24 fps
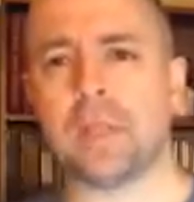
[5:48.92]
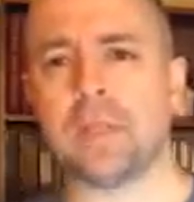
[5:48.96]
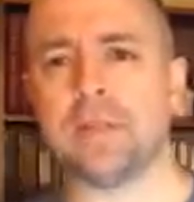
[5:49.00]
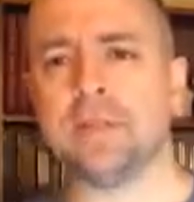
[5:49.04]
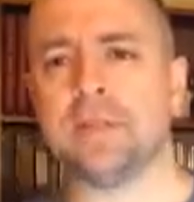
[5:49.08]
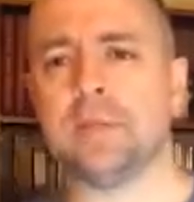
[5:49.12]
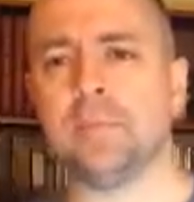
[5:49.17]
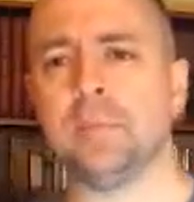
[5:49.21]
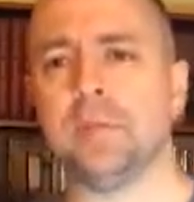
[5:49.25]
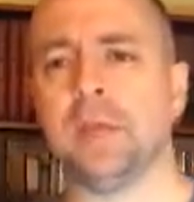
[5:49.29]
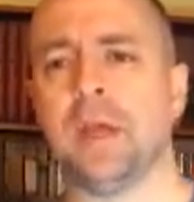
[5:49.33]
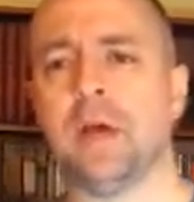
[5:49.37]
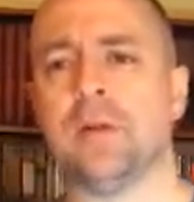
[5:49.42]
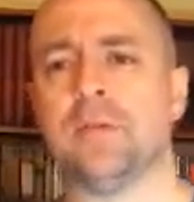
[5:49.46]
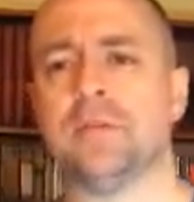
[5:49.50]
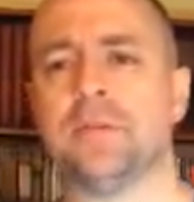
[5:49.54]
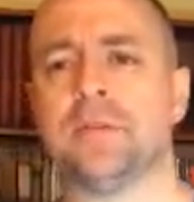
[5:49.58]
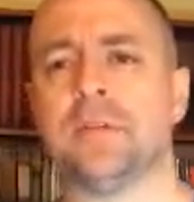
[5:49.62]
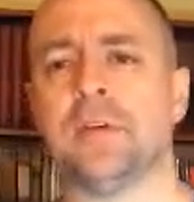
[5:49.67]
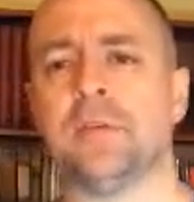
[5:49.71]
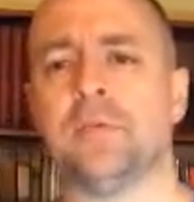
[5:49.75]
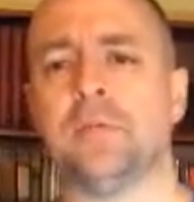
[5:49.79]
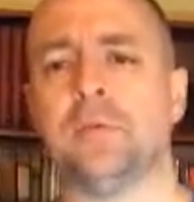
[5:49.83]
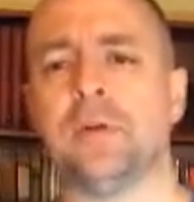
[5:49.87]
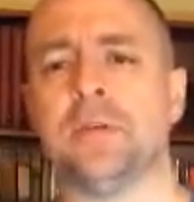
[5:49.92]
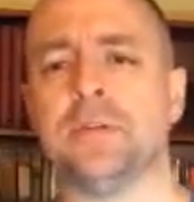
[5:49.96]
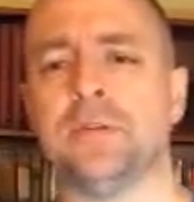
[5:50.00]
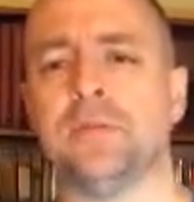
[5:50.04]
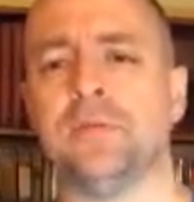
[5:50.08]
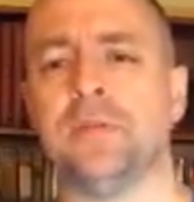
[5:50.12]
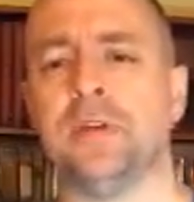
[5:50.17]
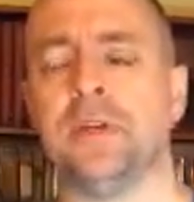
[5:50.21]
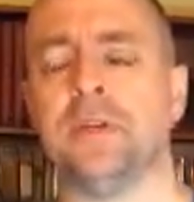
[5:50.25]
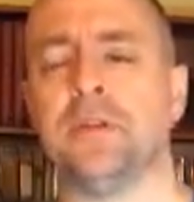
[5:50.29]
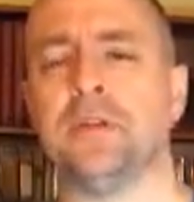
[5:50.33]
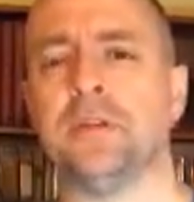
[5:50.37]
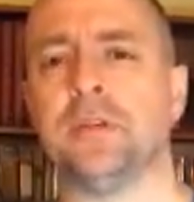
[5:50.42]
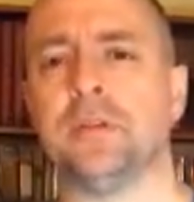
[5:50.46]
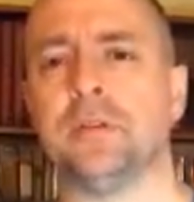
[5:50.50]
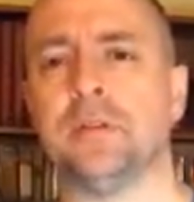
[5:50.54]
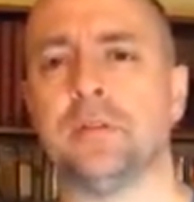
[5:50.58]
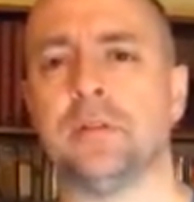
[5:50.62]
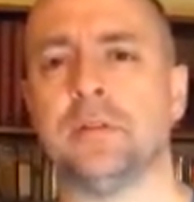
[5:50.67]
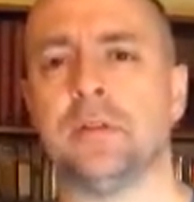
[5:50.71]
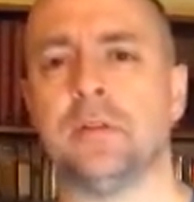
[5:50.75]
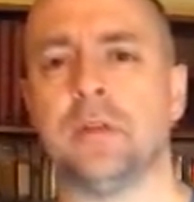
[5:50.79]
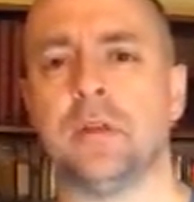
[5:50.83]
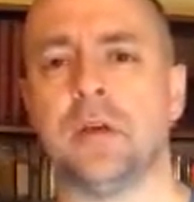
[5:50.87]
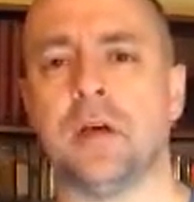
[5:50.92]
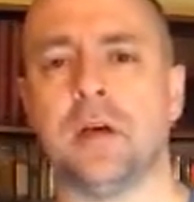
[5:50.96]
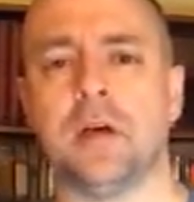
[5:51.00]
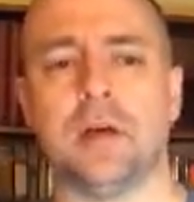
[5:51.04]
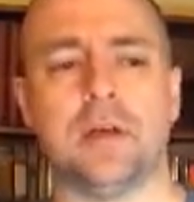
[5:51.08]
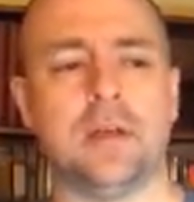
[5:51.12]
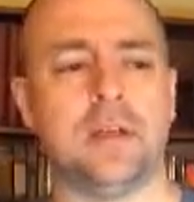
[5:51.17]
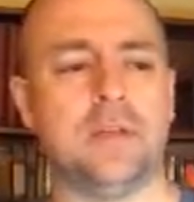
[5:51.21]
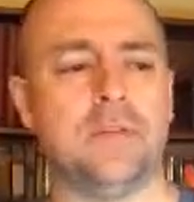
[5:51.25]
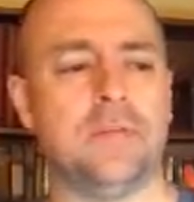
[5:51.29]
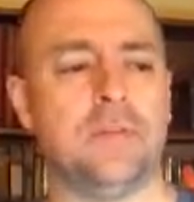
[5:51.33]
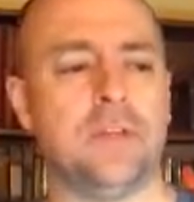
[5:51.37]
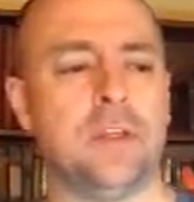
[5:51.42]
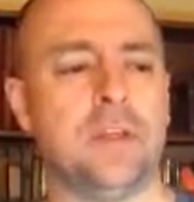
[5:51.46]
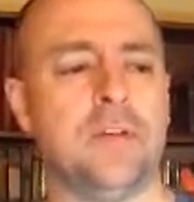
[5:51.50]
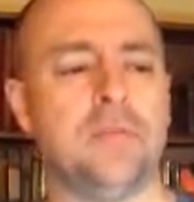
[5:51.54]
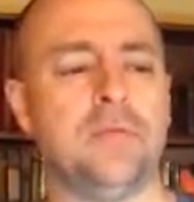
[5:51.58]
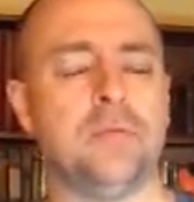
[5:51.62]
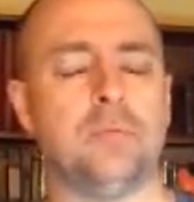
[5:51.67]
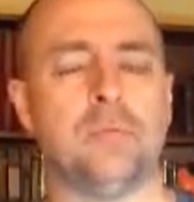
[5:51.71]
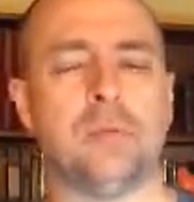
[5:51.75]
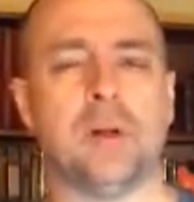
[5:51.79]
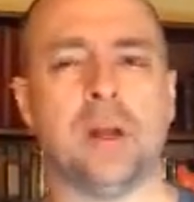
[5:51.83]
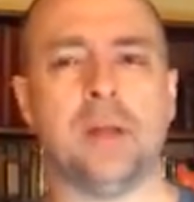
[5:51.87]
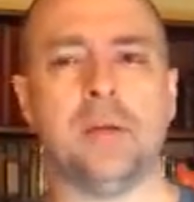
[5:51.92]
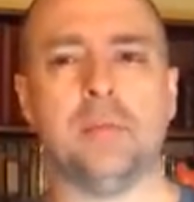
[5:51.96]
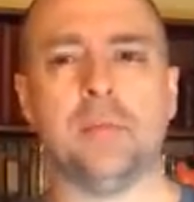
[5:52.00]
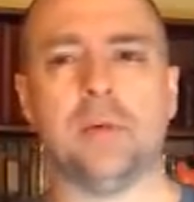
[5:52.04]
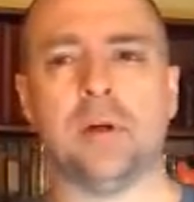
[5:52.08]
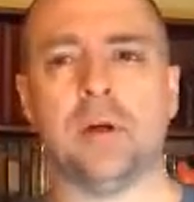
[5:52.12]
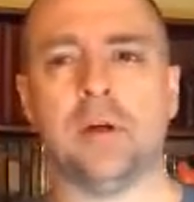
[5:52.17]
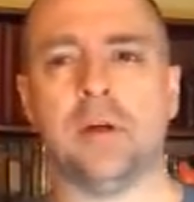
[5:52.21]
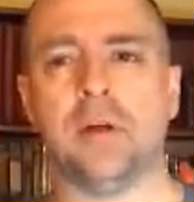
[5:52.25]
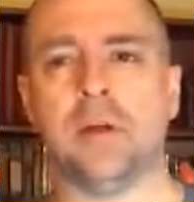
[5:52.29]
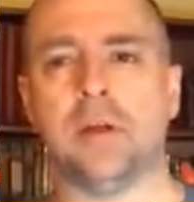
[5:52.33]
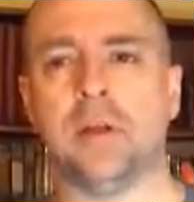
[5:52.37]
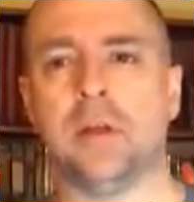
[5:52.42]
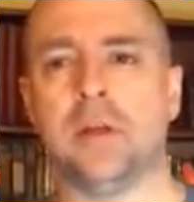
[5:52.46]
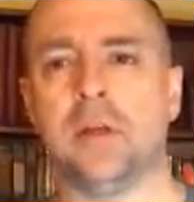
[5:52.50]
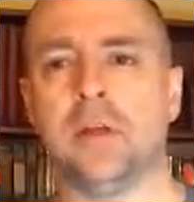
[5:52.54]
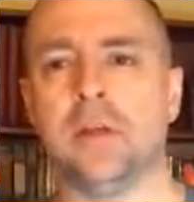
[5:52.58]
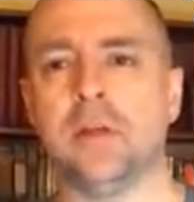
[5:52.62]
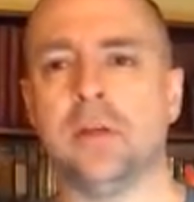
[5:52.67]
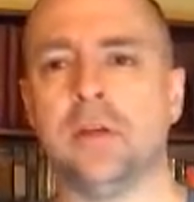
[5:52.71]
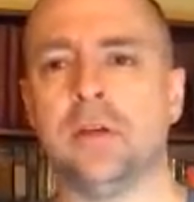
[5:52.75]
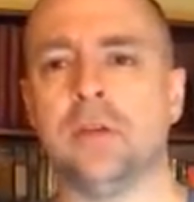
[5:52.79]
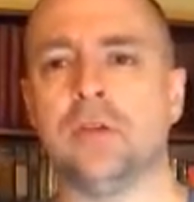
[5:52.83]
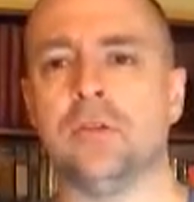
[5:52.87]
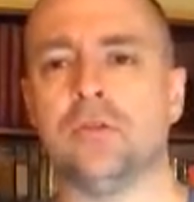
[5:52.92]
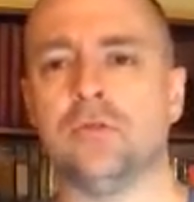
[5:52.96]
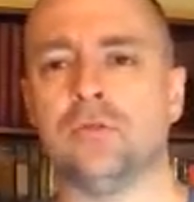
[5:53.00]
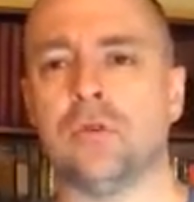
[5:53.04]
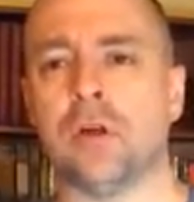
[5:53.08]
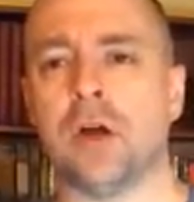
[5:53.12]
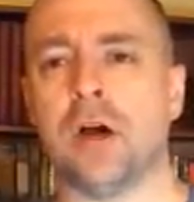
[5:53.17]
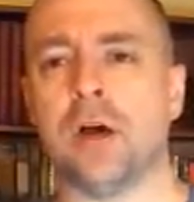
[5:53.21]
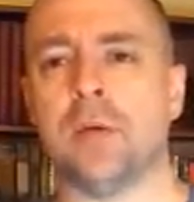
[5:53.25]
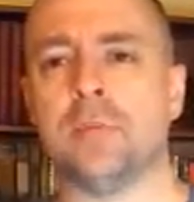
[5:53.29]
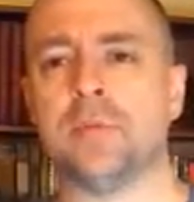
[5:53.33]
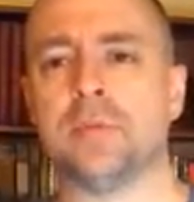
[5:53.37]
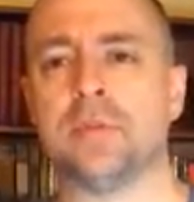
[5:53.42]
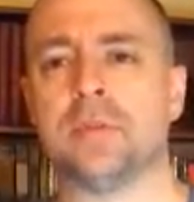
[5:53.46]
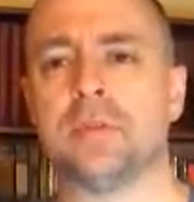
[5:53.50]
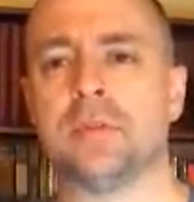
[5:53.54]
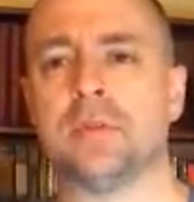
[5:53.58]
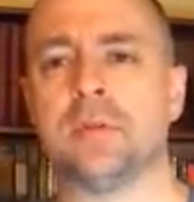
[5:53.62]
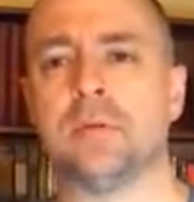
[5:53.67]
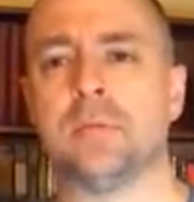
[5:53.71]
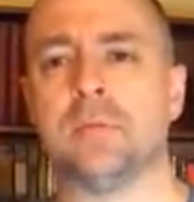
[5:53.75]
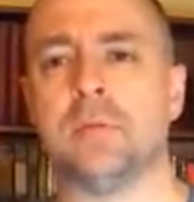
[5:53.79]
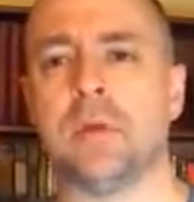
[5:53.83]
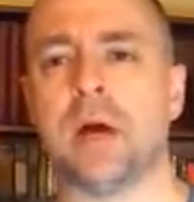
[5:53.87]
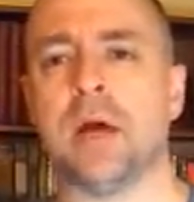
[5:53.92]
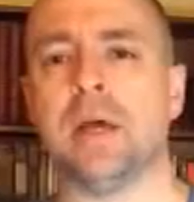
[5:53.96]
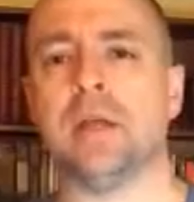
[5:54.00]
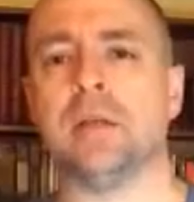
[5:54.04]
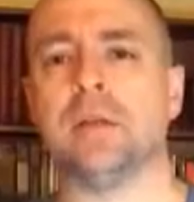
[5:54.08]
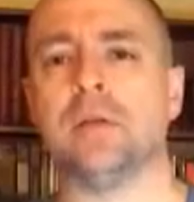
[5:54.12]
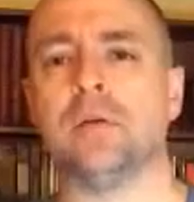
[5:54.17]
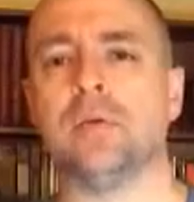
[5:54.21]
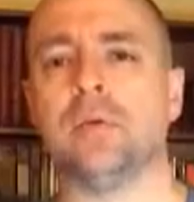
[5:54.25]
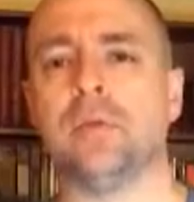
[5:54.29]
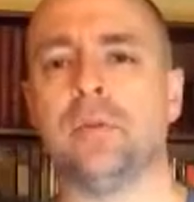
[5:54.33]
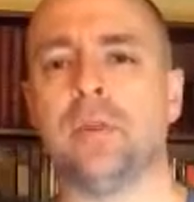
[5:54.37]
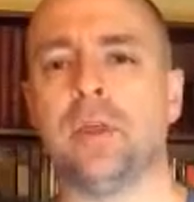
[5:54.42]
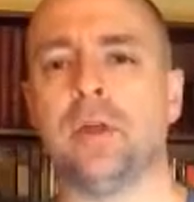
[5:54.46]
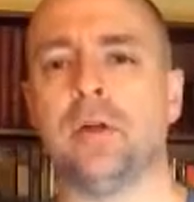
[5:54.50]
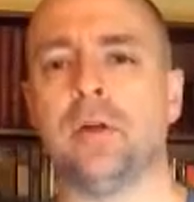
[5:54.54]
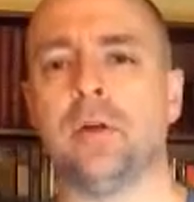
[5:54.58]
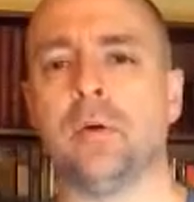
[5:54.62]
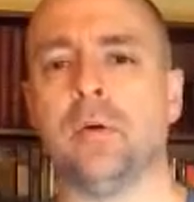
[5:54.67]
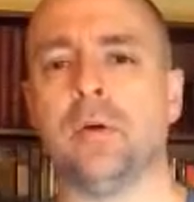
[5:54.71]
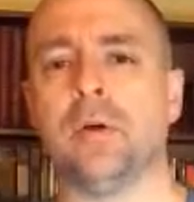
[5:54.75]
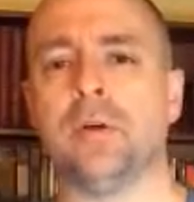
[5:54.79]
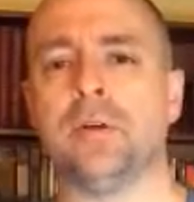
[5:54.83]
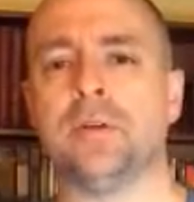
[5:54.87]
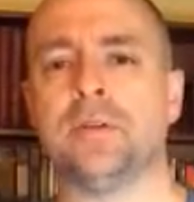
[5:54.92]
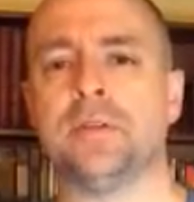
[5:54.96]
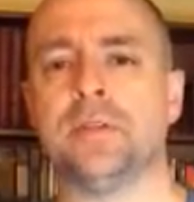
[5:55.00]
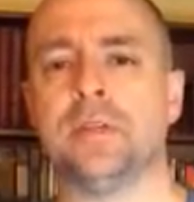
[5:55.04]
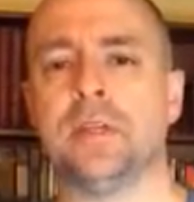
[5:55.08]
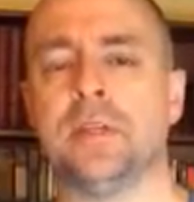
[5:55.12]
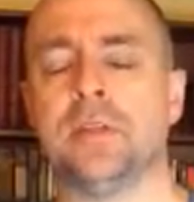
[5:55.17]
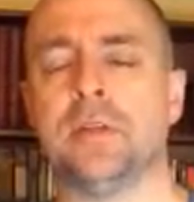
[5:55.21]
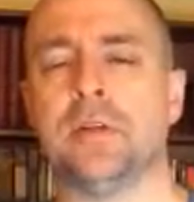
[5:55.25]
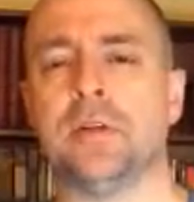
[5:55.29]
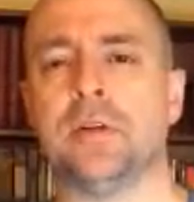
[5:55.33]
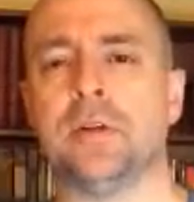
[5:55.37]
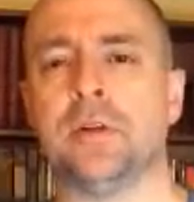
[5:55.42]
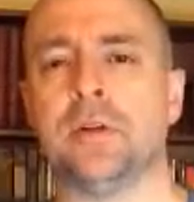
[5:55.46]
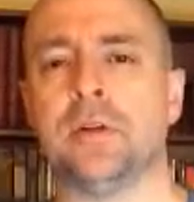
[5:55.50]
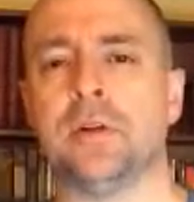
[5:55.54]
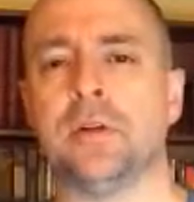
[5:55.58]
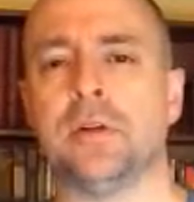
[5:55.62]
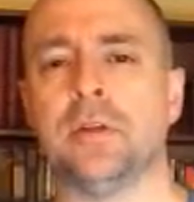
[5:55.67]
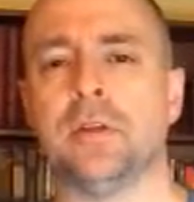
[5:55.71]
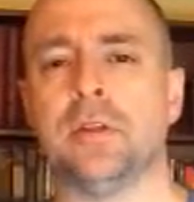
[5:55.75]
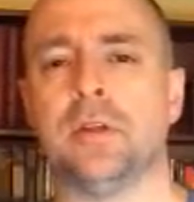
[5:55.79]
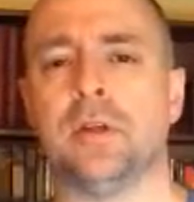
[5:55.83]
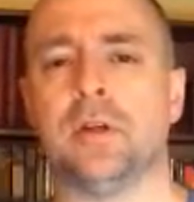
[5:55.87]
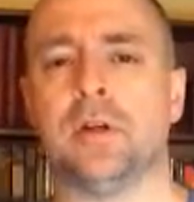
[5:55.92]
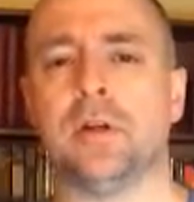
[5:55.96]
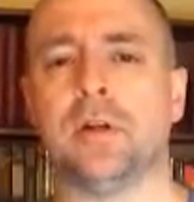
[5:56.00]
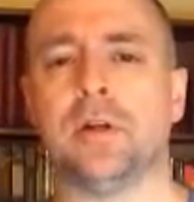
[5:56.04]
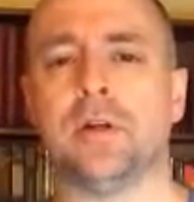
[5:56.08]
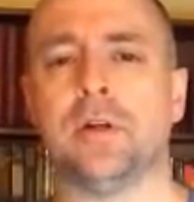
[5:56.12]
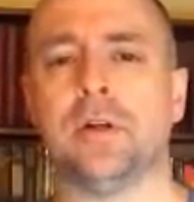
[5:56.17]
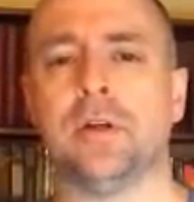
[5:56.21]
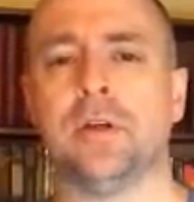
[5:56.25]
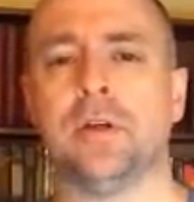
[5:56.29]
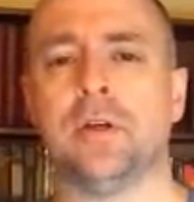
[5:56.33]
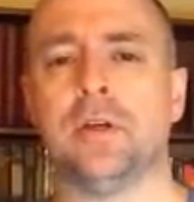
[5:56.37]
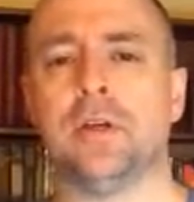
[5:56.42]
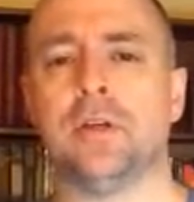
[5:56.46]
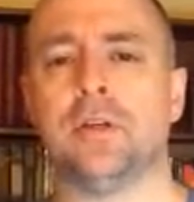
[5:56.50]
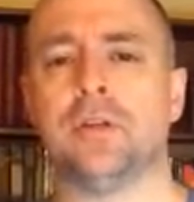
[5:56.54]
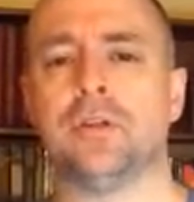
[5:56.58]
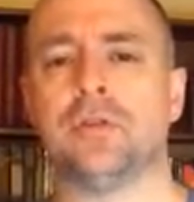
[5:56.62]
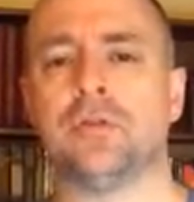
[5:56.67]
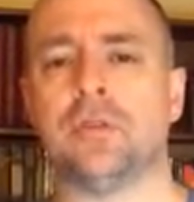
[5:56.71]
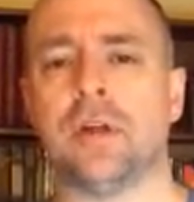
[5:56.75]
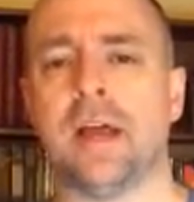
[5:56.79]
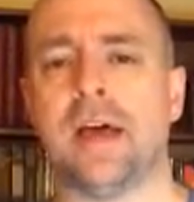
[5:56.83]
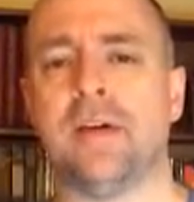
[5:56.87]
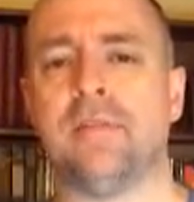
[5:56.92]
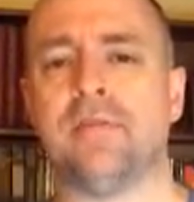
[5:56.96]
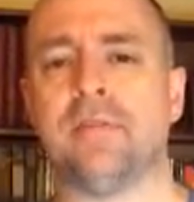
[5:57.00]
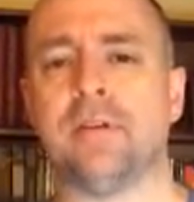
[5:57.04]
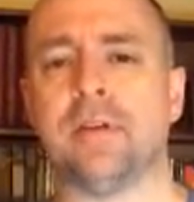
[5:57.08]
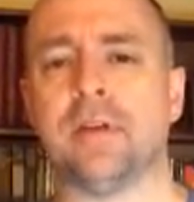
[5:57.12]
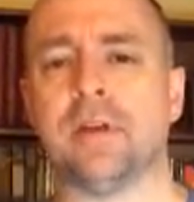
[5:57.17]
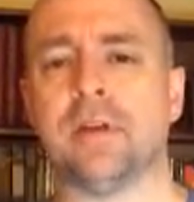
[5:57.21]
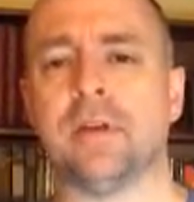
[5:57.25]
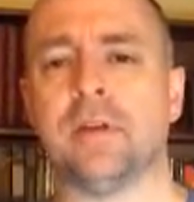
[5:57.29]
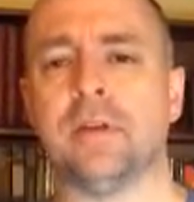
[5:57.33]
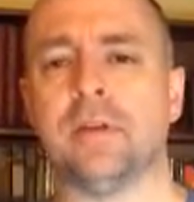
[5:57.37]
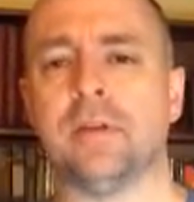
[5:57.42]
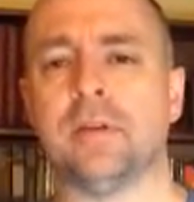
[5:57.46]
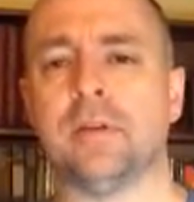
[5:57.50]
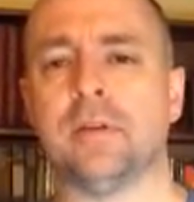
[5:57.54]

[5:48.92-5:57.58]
self-preservation. If Breitbart drops Milo, they are going to see their traffic